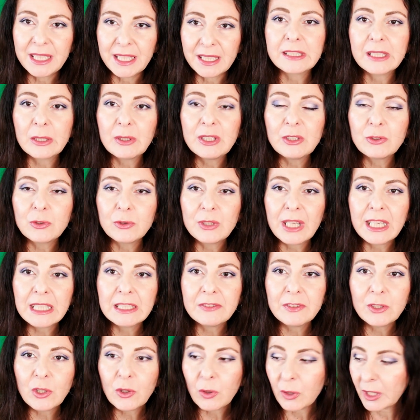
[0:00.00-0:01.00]
So in today's
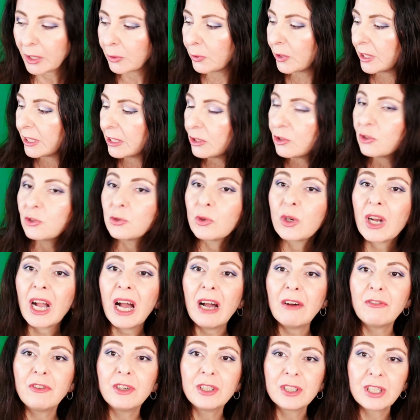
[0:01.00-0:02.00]
video we're going to
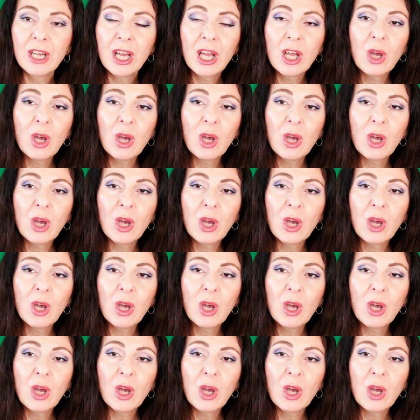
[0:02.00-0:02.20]
cover